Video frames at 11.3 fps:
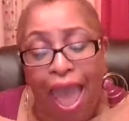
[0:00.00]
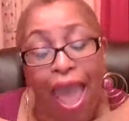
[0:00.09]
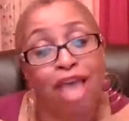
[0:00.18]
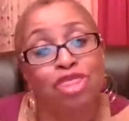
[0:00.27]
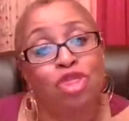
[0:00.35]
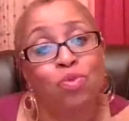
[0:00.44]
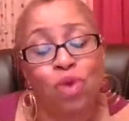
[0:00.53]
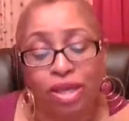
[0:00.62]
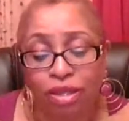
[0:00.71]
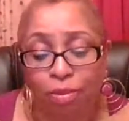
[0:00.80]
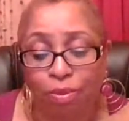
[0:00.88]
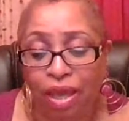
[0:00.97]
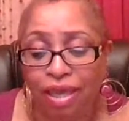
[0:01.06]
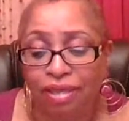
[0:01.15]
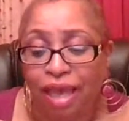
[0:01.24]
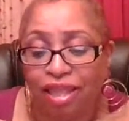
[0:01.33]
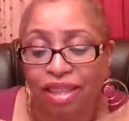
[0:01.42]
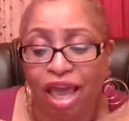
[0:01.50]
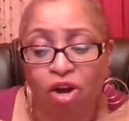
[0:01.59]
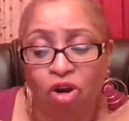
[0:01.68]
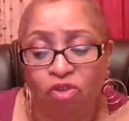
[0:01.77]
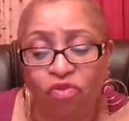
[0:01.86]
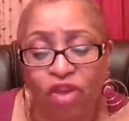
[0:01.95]
And the recipes that
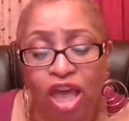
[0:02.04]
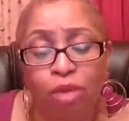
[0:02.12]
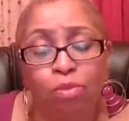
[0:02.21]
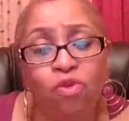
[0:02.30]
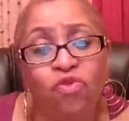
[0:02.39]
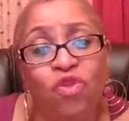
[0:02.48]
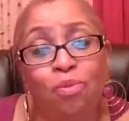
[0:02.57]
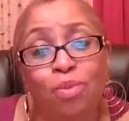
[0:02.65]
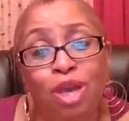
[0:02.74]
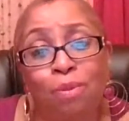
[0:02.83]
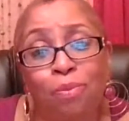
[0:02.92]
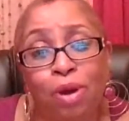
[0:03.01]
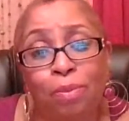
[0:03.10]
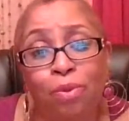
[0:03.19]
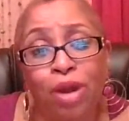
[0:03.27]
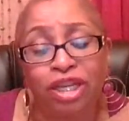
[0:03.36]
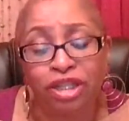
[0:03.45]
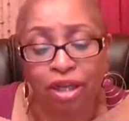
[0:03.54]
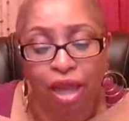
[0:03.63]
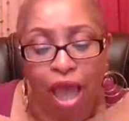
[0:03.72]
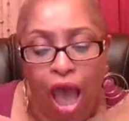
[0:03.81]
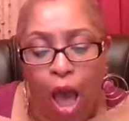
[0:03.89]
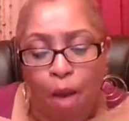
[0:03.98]
are available for meal preparation
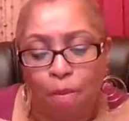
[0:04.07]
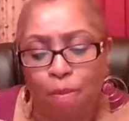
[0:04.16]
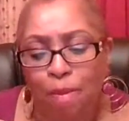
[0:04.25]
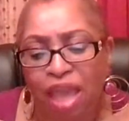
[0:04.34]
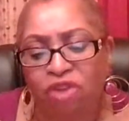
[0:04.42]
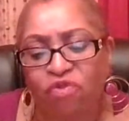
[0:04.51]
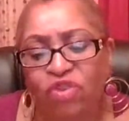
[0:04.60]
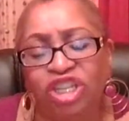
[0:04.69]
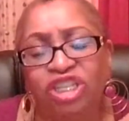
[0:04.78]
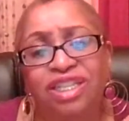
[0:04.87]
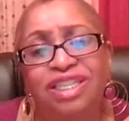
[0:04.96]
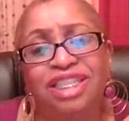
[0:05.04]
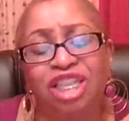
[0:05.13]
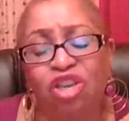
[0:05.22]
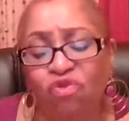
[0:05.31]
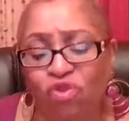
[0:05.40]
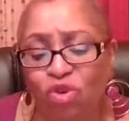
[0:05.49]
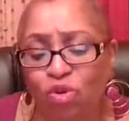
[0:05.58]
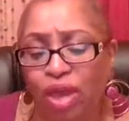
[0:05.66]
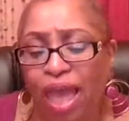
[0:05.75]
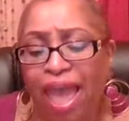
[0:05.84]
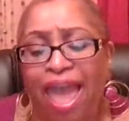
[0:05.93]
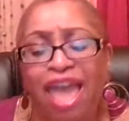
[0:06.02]
make fish and seafood
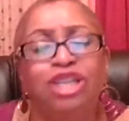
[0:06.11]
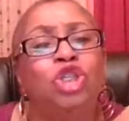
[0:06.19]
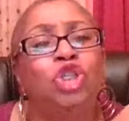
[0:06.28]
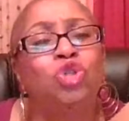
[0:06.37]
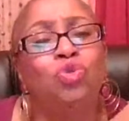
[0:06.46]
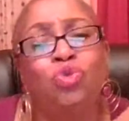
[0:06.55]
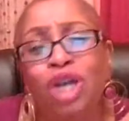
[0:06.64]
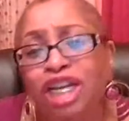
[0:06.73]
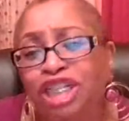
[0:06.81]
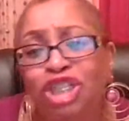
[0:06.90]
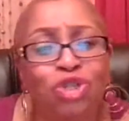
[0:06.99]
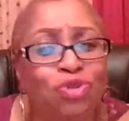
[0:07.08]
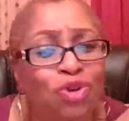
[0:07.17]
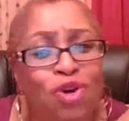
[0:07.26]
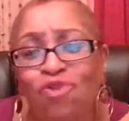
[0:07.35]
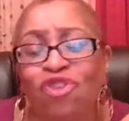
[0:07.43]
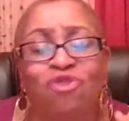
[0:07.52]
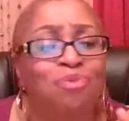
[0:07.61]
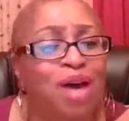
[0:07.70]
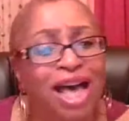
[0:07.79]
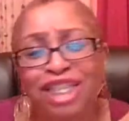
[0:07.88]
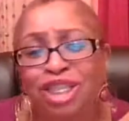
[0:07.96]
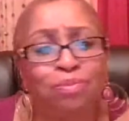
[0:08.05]
a treasure trove of
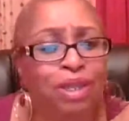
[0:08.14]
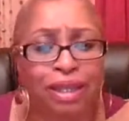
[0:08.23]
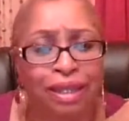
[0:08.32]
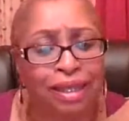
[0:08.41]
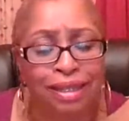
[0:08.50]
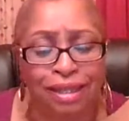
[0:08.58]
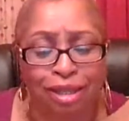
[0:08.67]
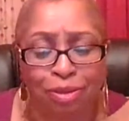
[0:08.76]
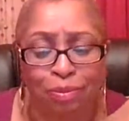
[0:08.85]
possibilities.